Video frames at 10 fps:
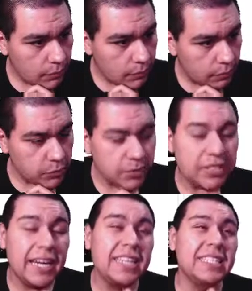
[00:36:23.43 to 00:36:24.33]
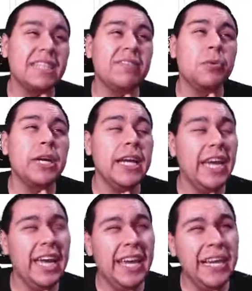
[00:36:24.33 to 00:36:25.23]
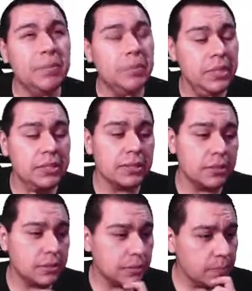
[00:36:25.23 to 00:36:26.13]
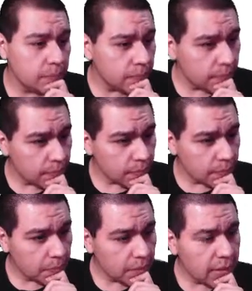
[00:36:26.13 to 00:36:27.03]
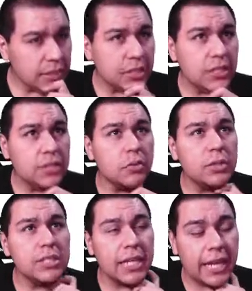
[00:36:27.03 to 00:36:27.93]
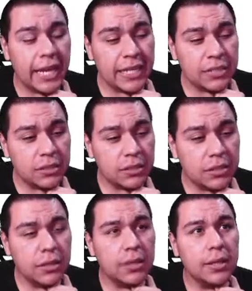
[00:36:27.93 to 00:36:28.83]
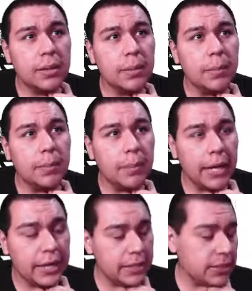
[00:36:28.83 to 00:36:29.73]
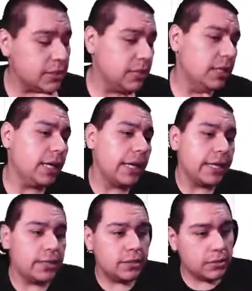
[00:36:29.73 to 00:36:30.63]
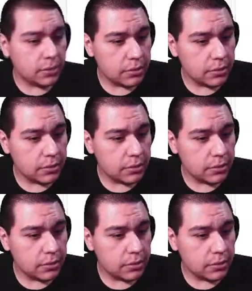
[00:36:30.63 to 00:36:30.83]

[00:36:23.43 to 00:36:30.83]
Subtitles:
which means I had to give away 8 pieces. Ezekiel, what's 8 minus 8?